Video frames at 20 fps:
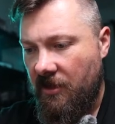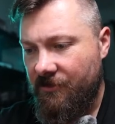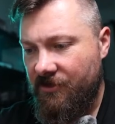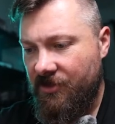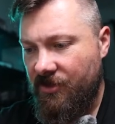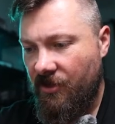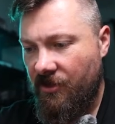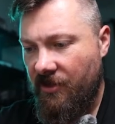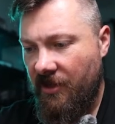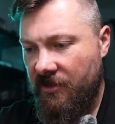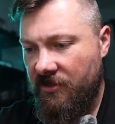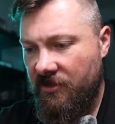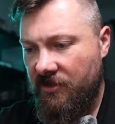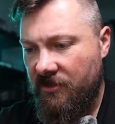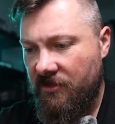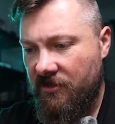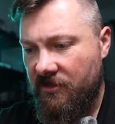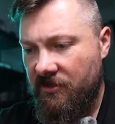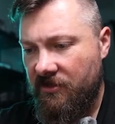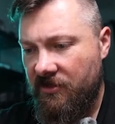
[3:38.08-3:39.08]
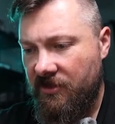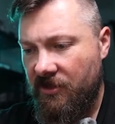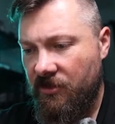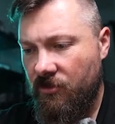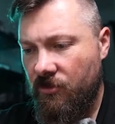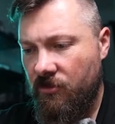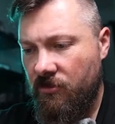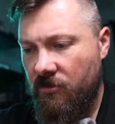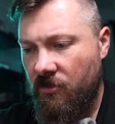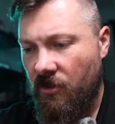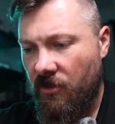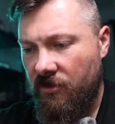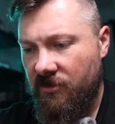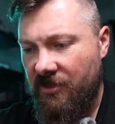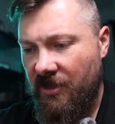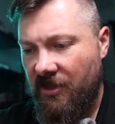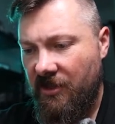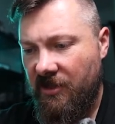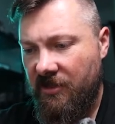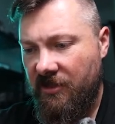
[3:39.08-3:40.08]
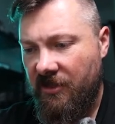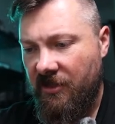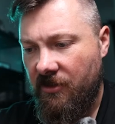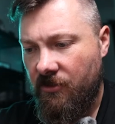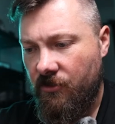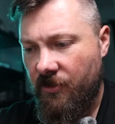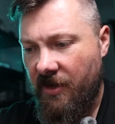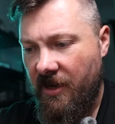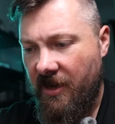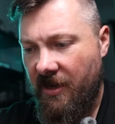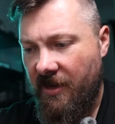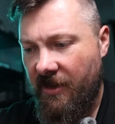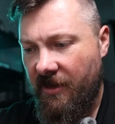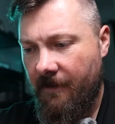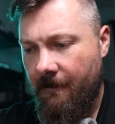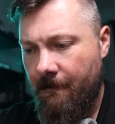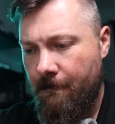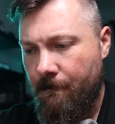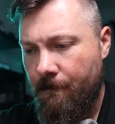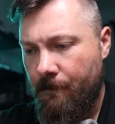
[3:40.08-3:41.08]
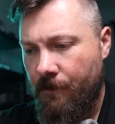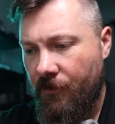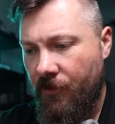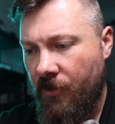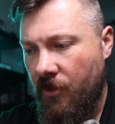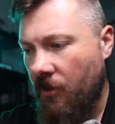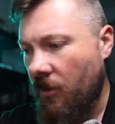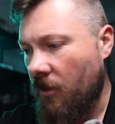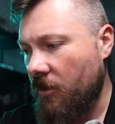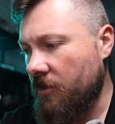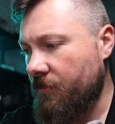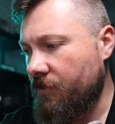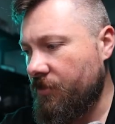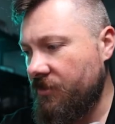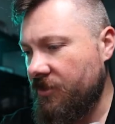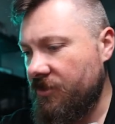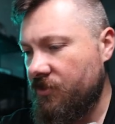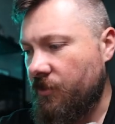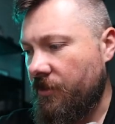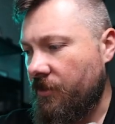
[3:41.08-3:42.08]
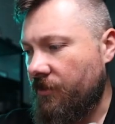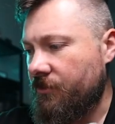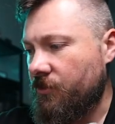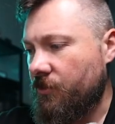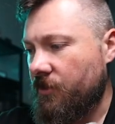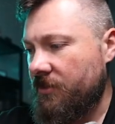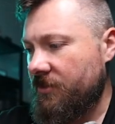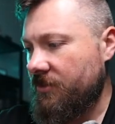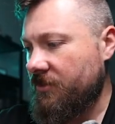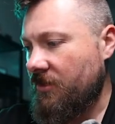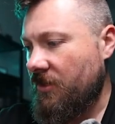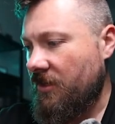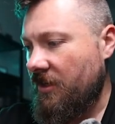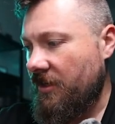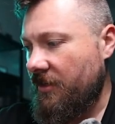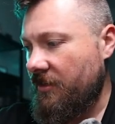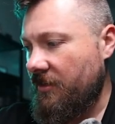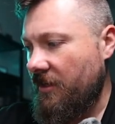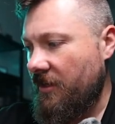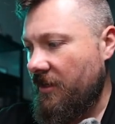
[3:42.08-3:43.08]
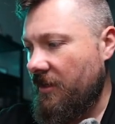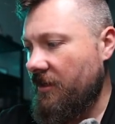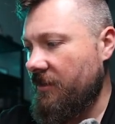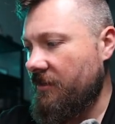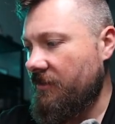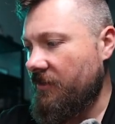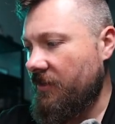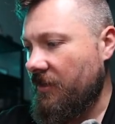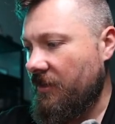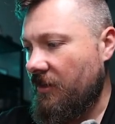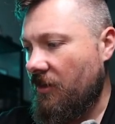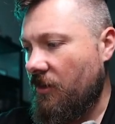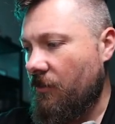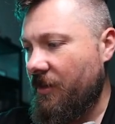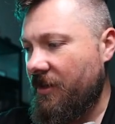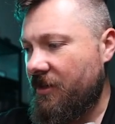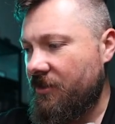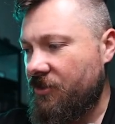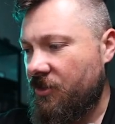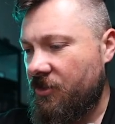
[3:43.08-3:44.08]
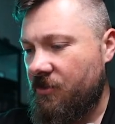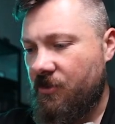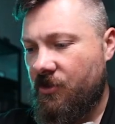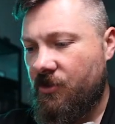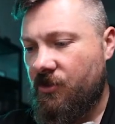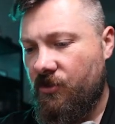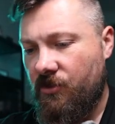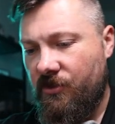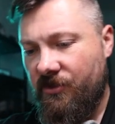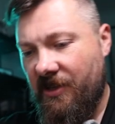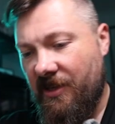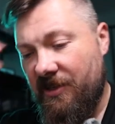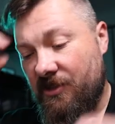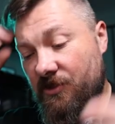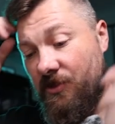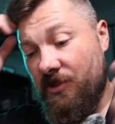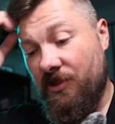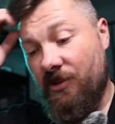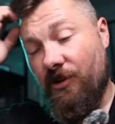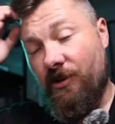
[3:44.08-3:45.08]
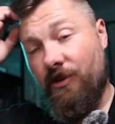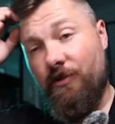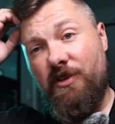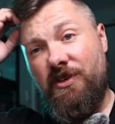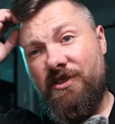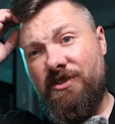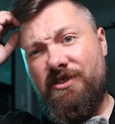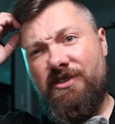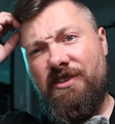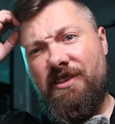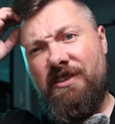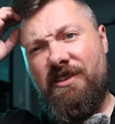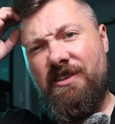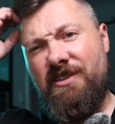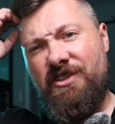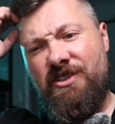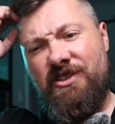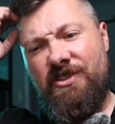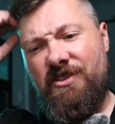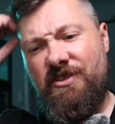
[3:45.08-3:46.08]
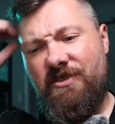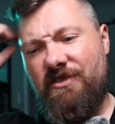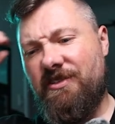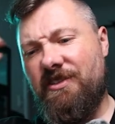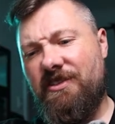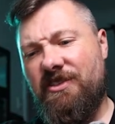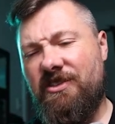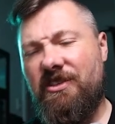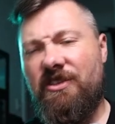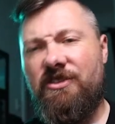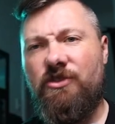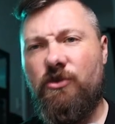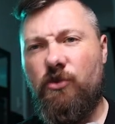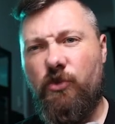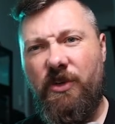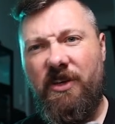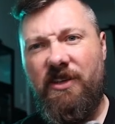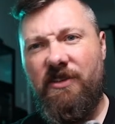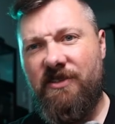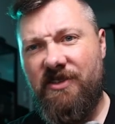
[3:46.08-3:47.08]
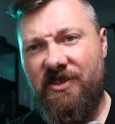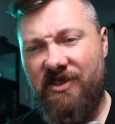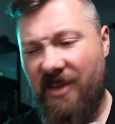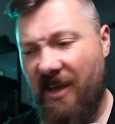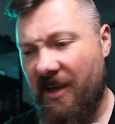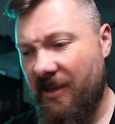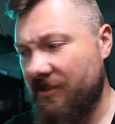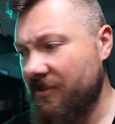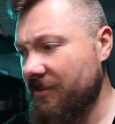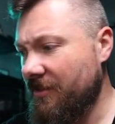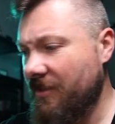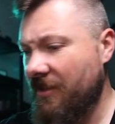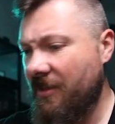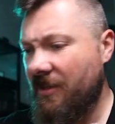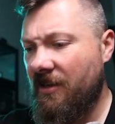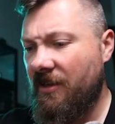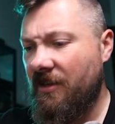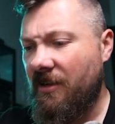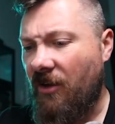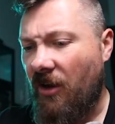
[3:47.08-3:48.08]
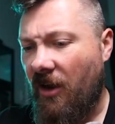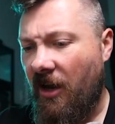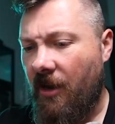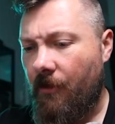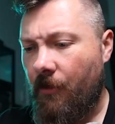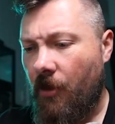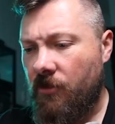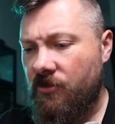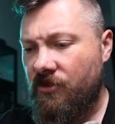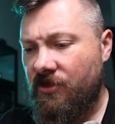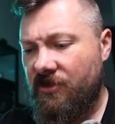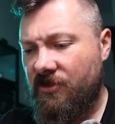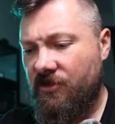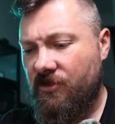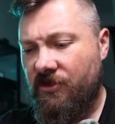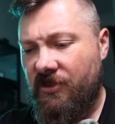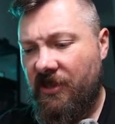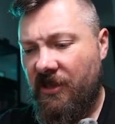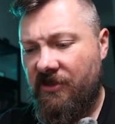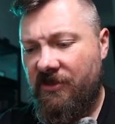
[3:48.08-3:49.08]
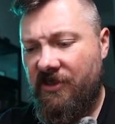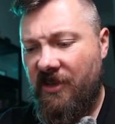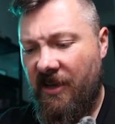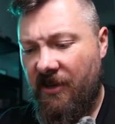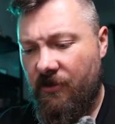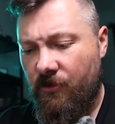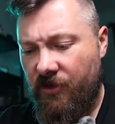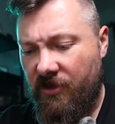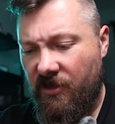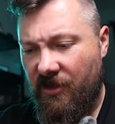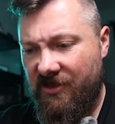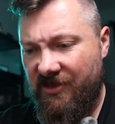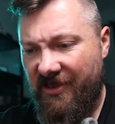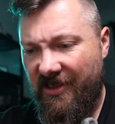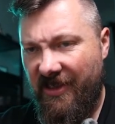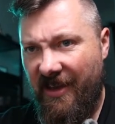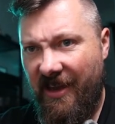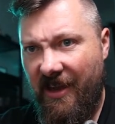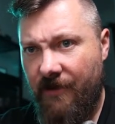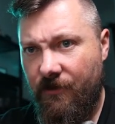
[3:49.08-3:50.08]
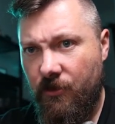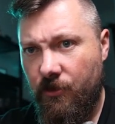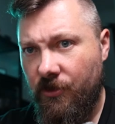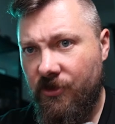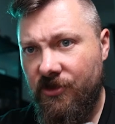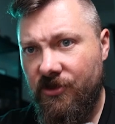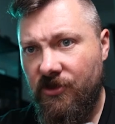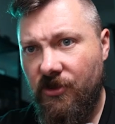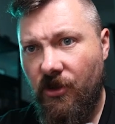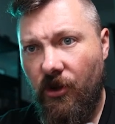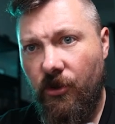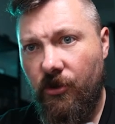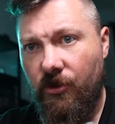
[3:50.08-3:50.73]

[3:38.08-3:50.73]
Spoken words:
So that's still not technically a rare. I'm going to put this one off to one side and I'll make a judgment call on that as we go because it's such a weird set. I was looking through it the other day and realized that they have almost no